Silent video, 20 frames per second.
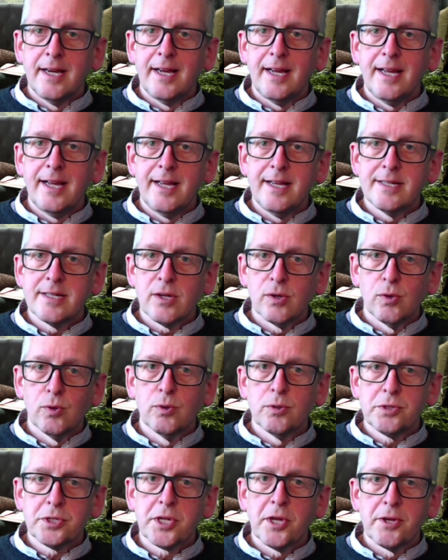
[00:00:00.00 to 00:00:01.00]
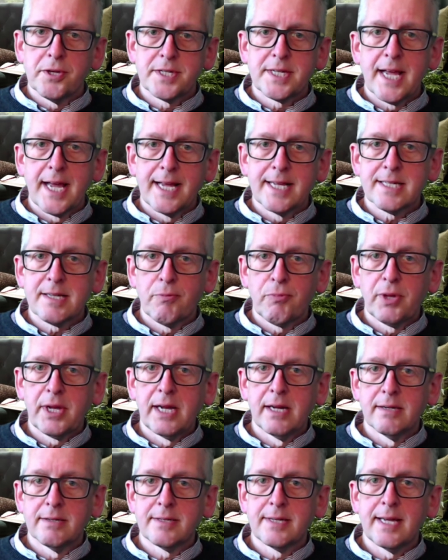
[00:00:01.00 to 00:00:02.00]
is also saying something
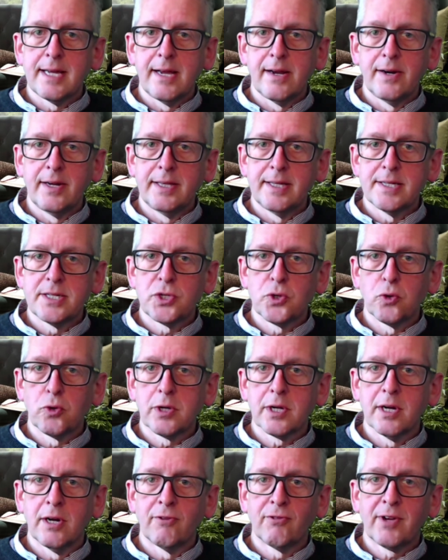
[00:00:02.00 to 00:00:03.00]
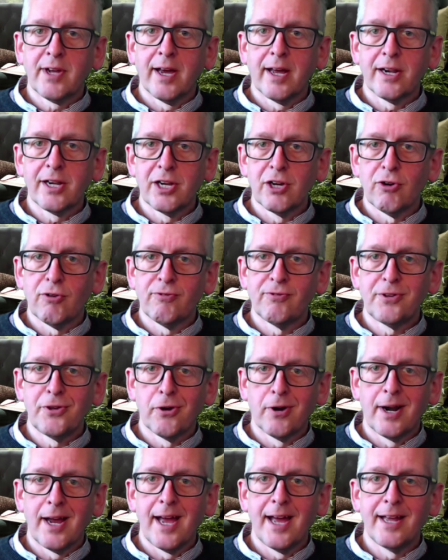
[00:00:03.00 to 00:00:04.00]
else here in this talk of cutting off your
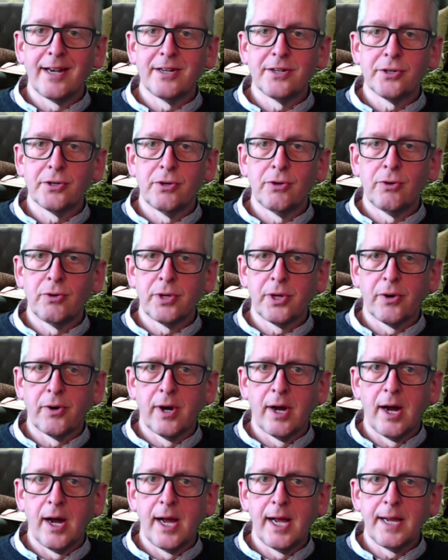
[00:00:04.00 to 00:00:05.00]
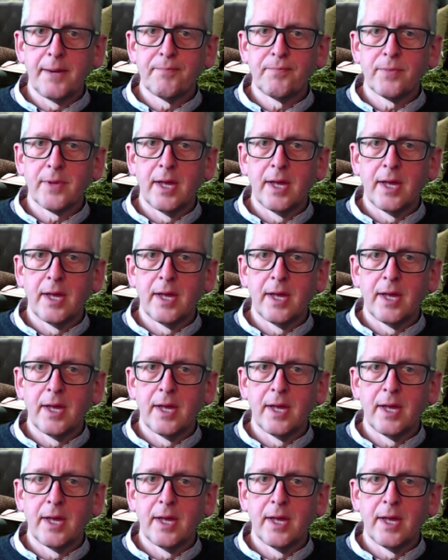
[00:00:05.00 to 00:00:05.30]
hand or your eye,